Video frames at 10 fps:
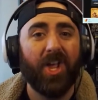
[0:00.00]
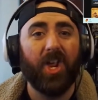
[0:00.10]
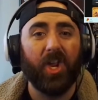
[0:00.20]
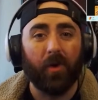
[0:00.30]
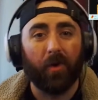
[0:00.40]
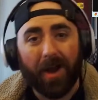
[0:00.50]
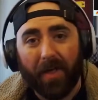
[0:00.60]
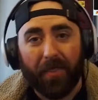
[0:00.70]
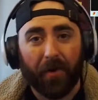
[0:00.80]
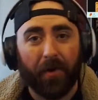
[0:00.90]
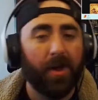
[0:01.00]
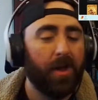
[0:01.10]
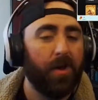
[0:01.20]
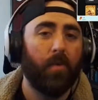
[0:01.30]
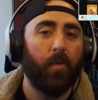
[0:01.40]
You're another.
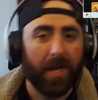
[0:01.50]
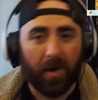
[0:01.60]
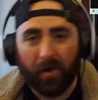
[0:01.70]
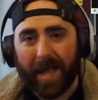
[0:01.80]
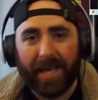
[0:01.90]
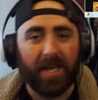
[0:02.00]
We don't like